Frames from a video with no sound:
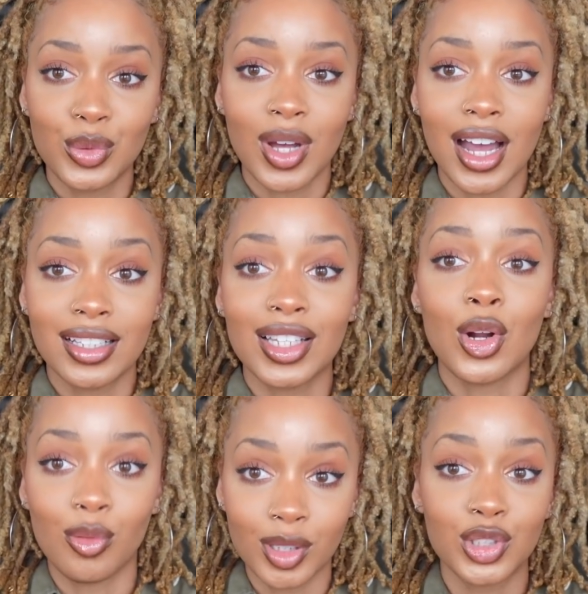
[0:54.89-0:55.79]
you guys and
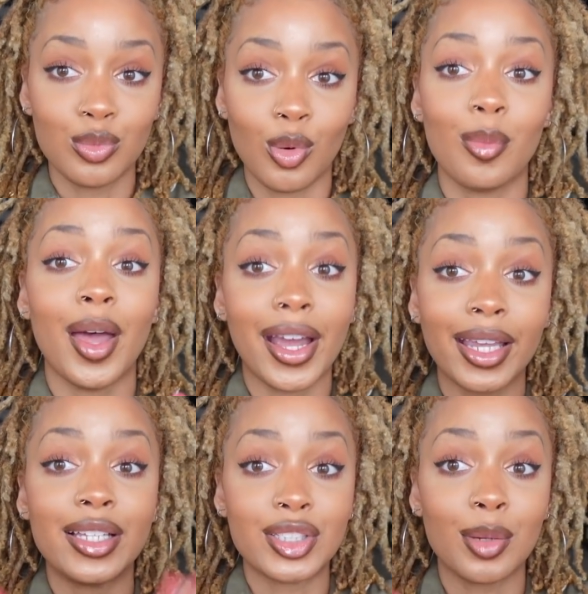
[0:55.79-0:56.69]
hope that you pour
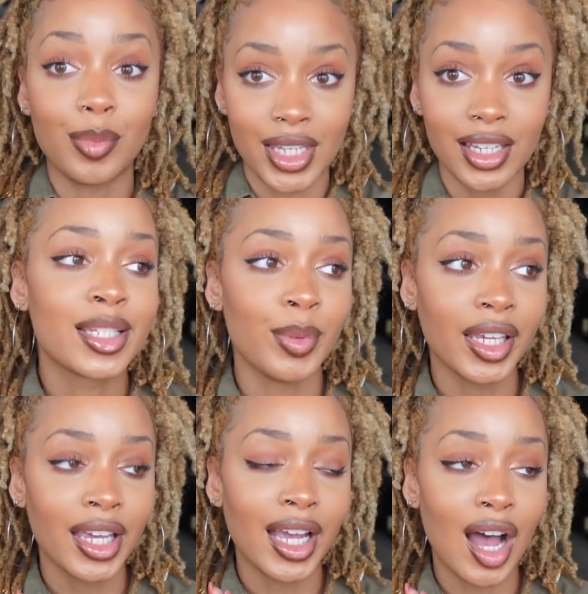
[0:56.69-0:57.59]
back into me.
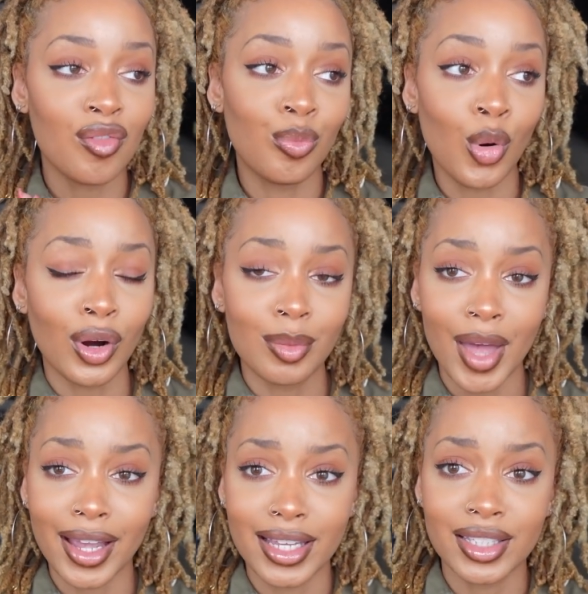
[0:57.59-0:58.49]
Speaking of pouring
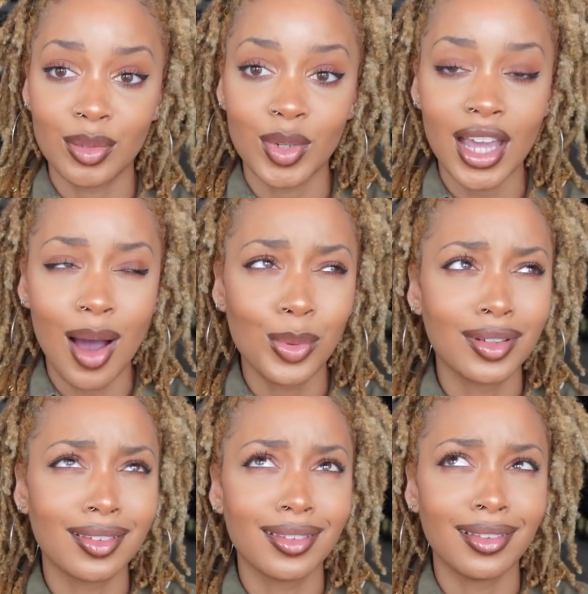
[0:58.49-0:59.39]
back into me, I would
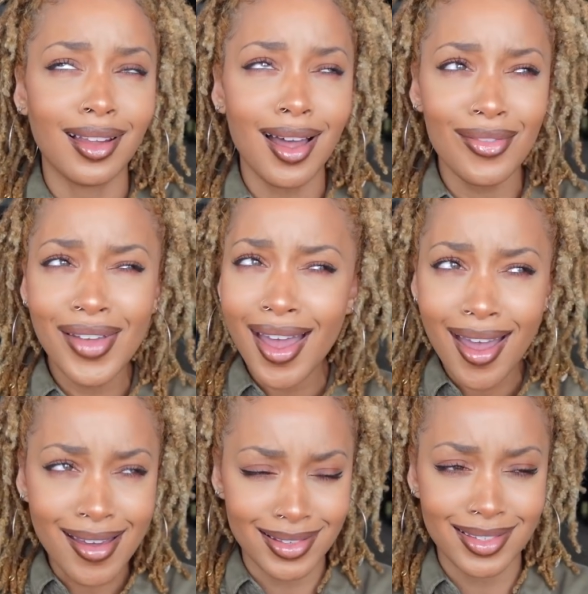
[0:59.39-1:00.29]
love
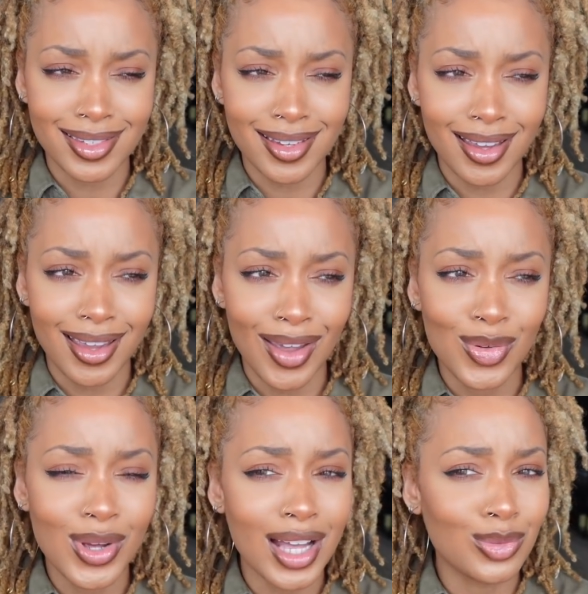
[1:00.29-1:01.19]
it if
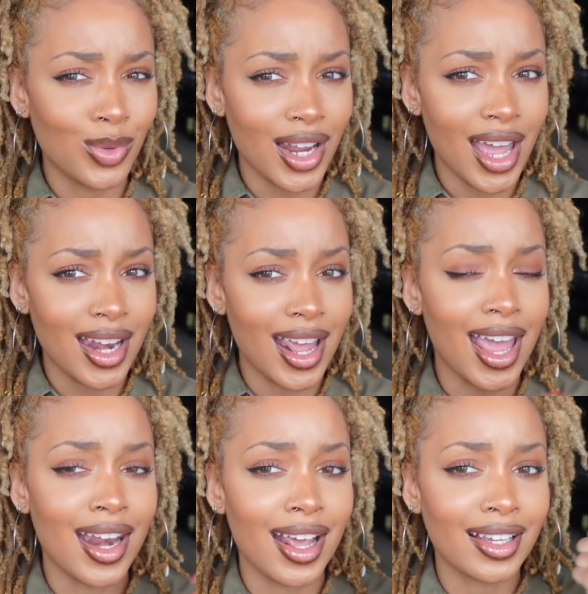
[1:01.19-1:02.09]
you guys went ahead
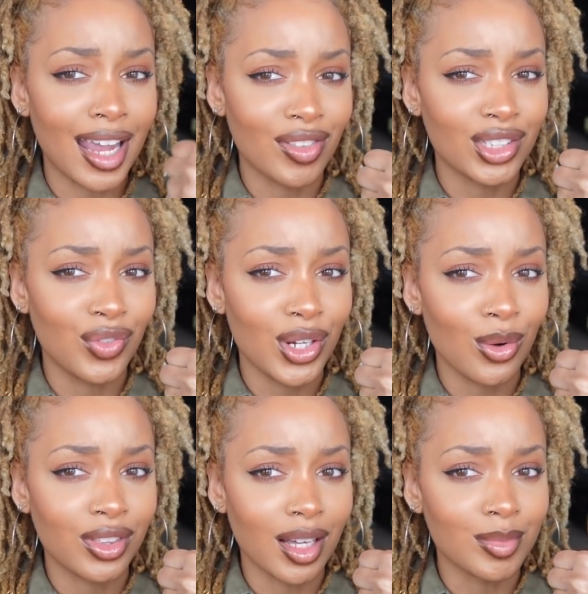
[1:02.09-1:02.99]
and gave this video
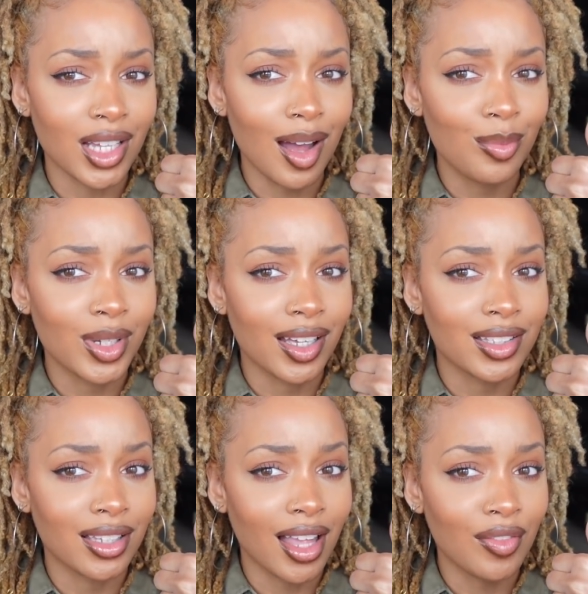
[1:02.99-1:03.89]
a thumbs up
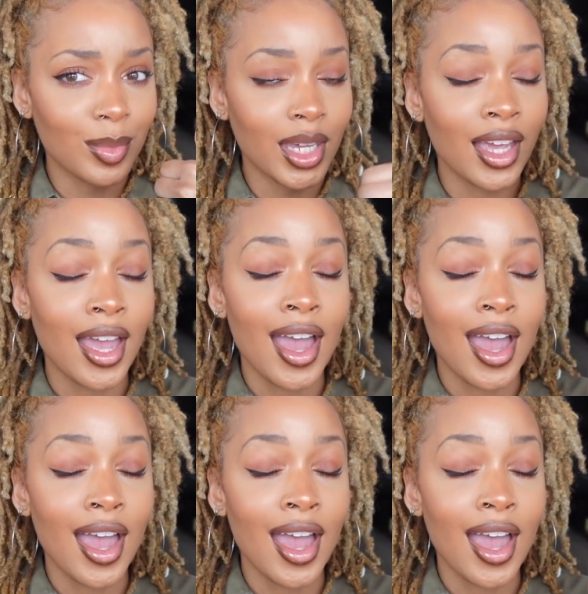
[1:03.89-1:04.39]
because you love me.